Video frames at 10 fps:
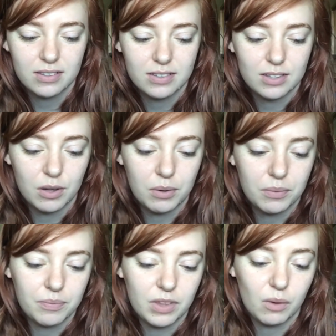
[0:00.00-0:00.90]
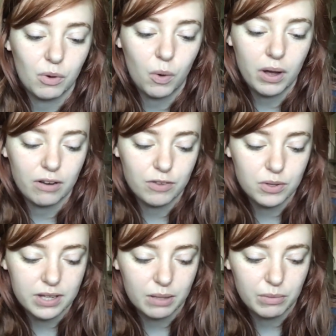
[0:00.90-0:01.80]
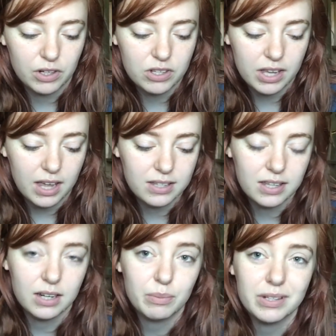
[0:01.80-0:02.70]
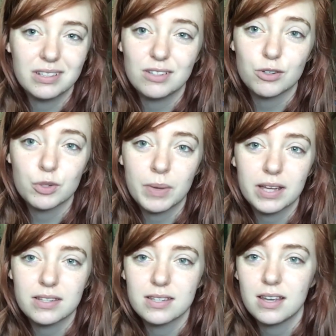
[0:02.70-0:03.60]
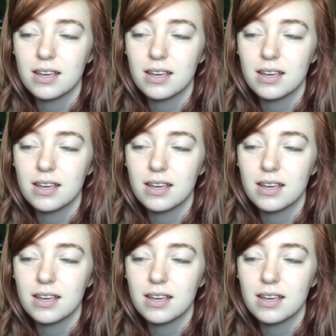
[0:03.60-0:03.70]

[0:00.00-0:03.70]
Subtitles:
So there were quite a few salamanders, I guess, that had been teachers' pets.